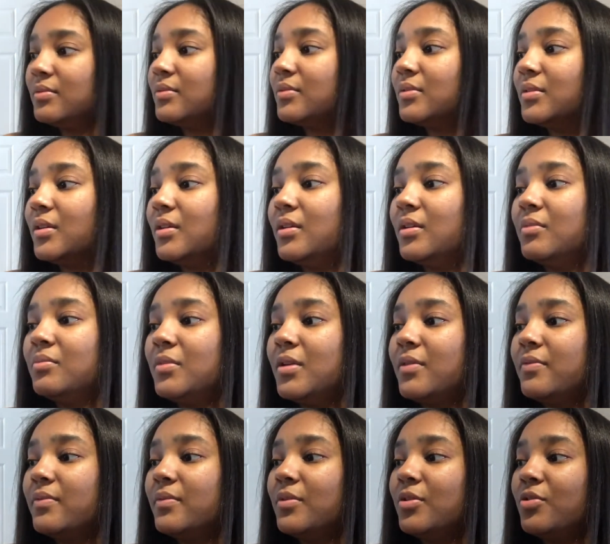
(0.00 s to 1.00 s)
Yeah, I'm
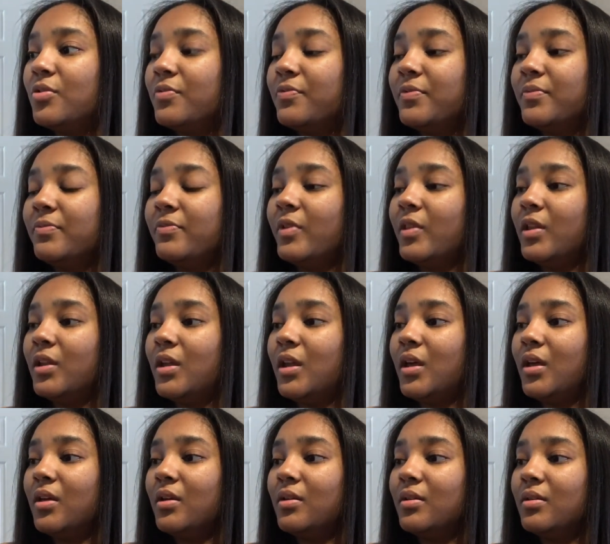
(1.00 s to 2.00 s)
not. No, I'm feeling
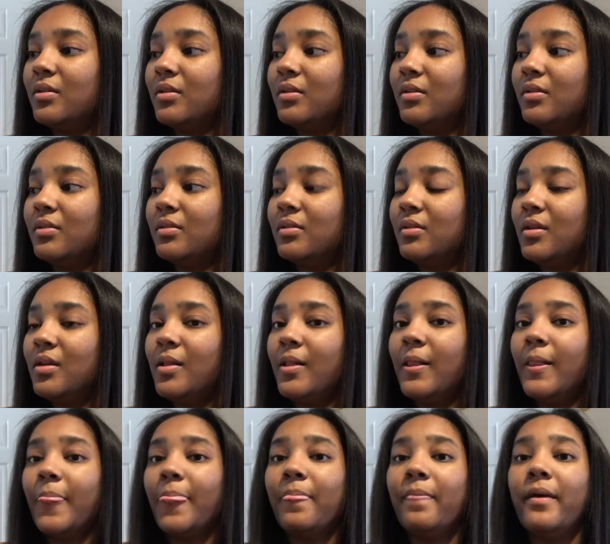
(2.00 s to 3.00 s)
that.
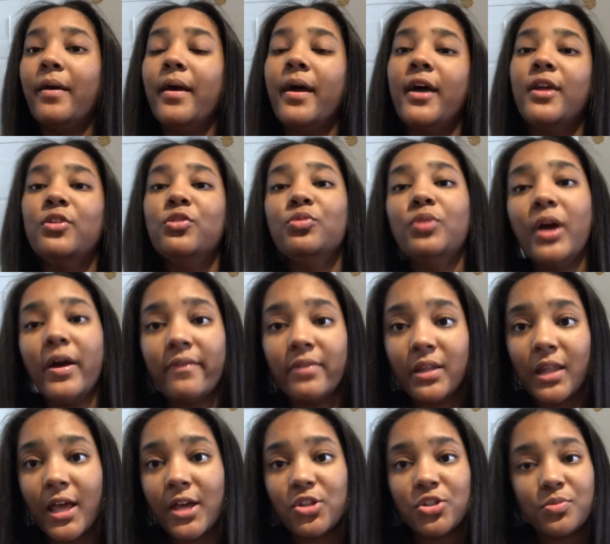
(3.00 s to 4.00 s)
I do have a
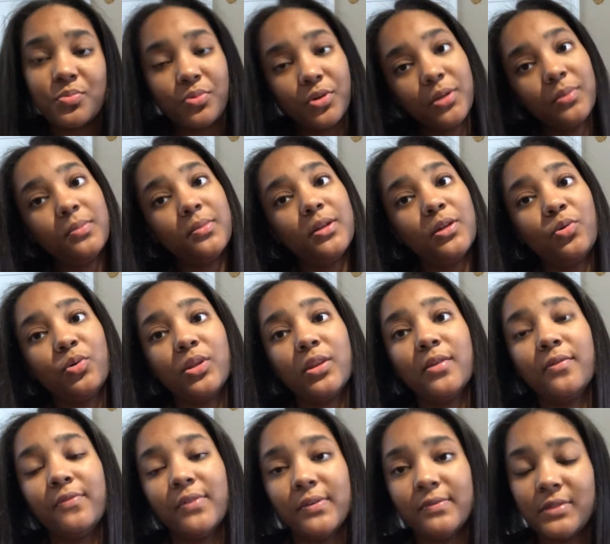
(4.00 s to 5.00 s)
lash appointment on
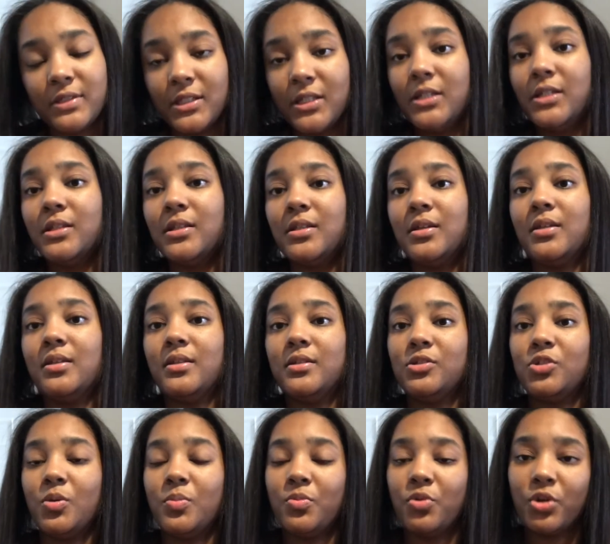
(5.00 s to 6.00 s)
the 15th.
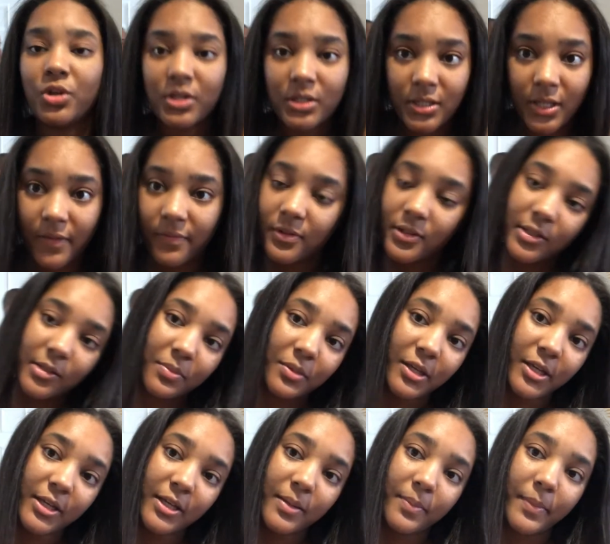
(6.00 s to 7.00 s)
So I'm going to definitely be
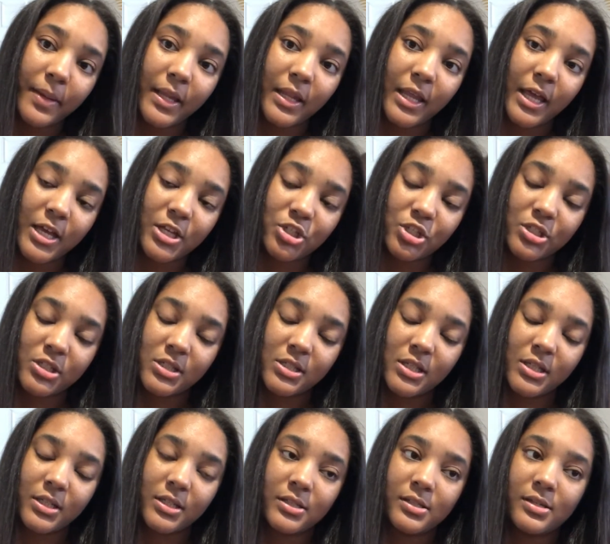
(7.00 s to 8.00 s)
getting my lashes
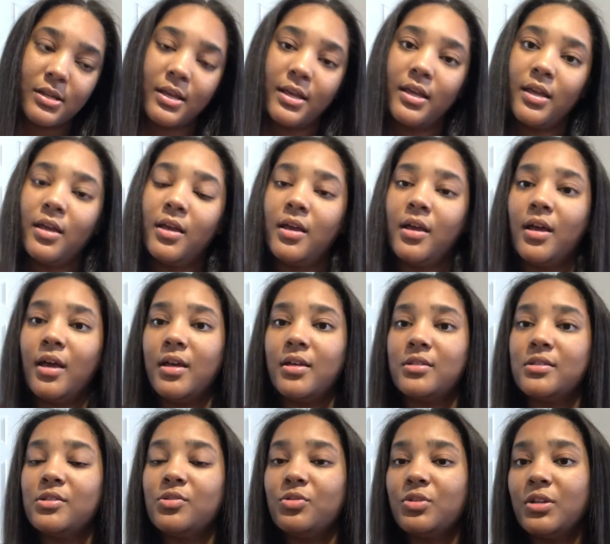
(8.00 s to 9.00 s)
done. I
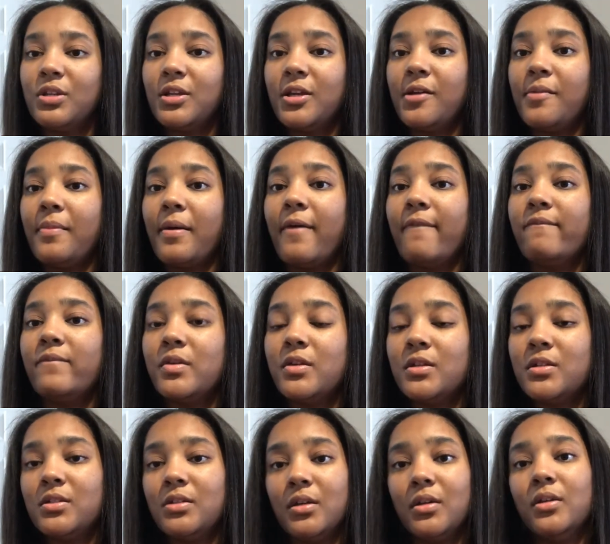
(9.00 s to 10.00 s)
still need to get my
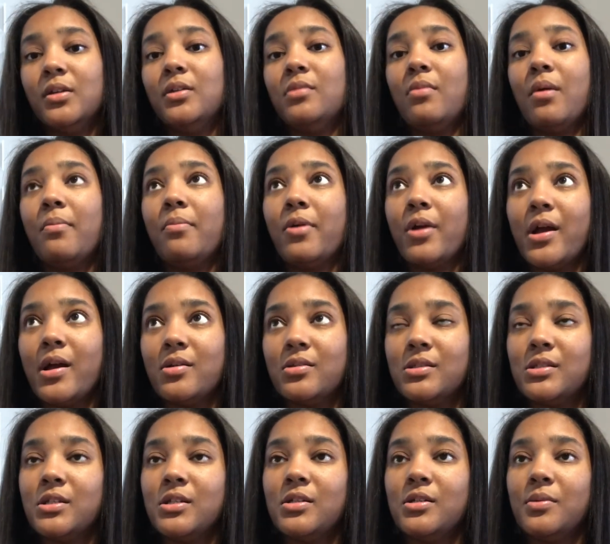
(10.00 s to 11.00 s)
feet done, my brows
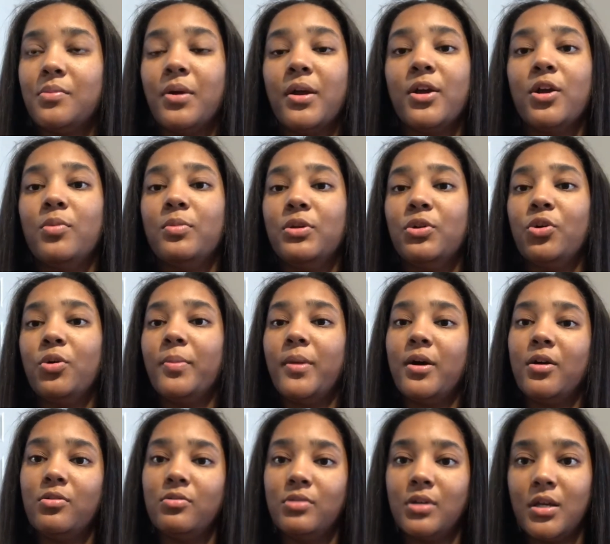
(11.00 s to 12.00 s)
done. I'm probably going to be doing my
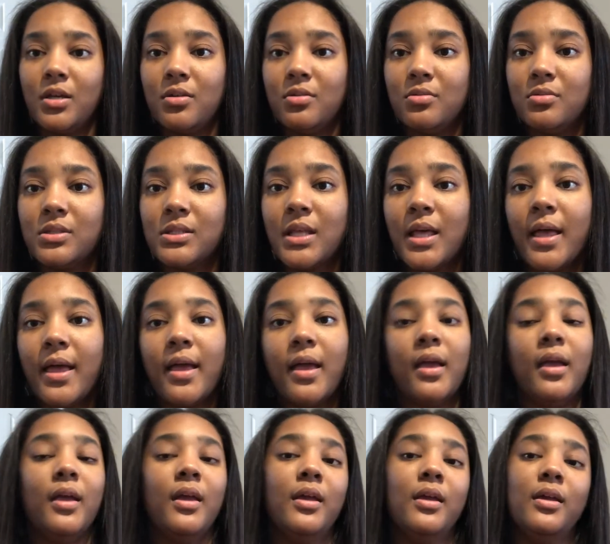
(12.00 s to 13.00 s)
own nails.
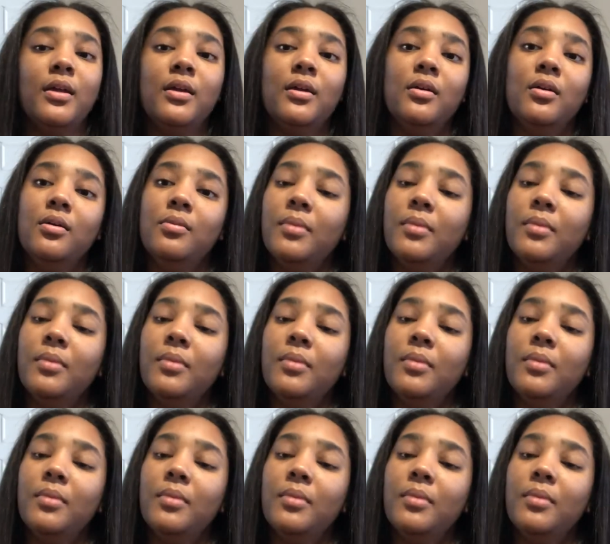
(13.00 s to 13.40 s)
And